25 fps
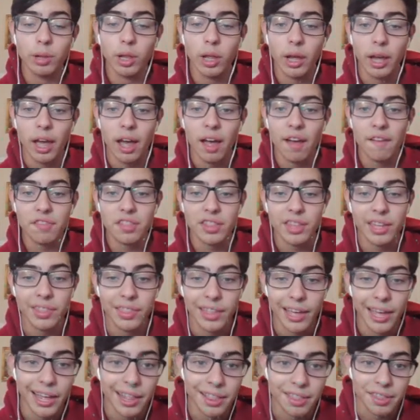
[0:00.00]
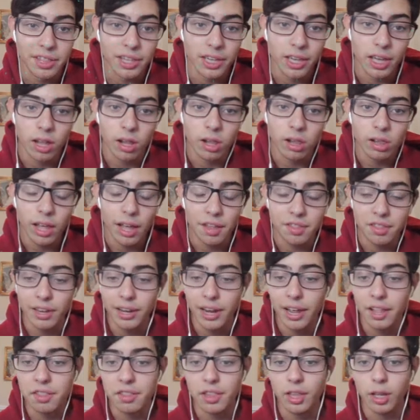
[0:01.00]
playoffs in the NCL. I said
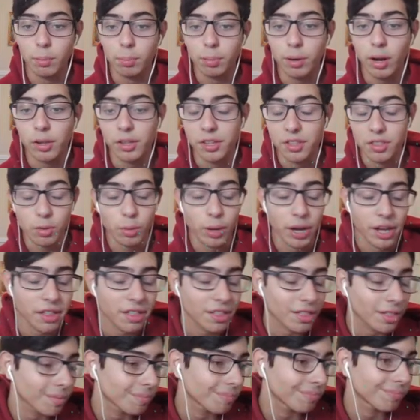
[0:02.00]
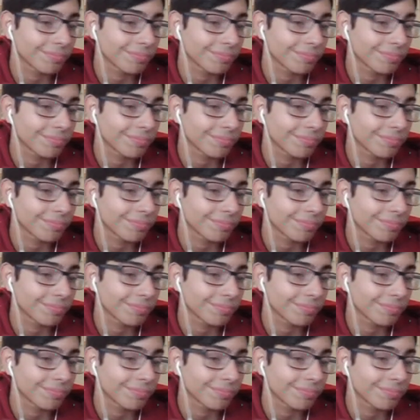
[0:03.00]
NCL probably twice.